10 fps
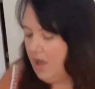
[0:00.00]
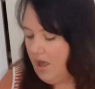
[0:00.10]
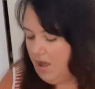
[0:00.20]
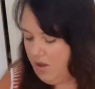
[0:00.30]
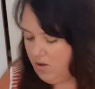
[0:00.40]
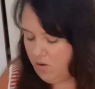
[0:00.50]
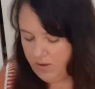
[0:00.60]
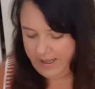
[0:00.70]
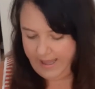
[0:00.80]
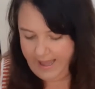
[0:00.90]

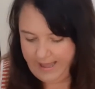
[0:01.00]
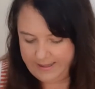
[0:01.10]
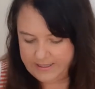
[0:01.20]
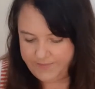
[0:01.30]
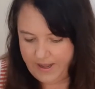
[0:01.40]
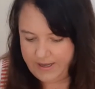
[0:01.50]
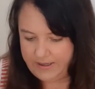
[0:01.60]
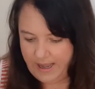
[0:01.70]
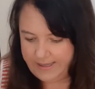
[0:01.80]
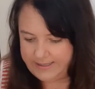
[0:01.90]
Okay, let's
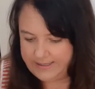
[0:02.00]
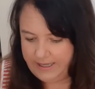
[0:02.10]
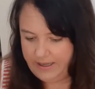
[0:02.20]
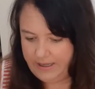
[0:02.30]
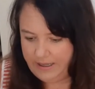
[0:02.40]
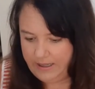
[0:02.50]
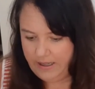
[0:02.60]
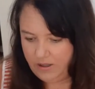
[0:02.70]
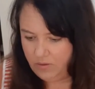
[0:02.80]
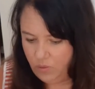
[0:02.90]
find, I see,
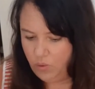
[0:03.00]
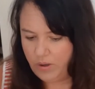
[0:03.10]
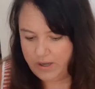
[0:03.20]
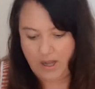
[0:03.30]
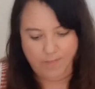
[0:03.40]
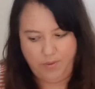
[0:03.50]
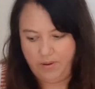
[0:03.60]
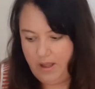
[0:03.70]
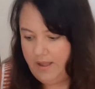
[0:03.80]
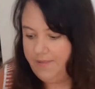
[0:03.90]
a couple.